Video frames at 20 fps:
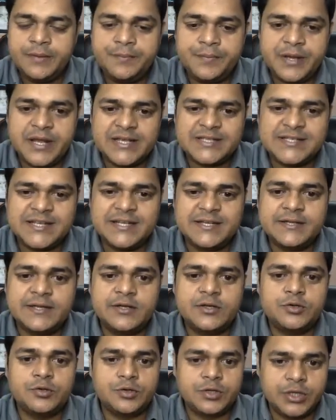press
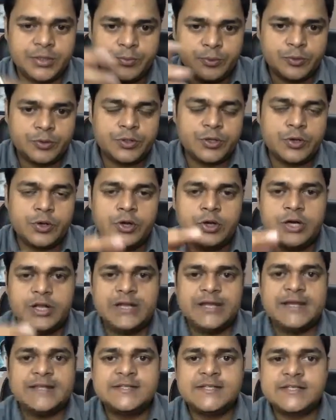enter to reboot your
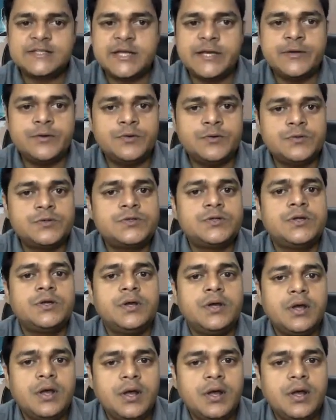Esxi host.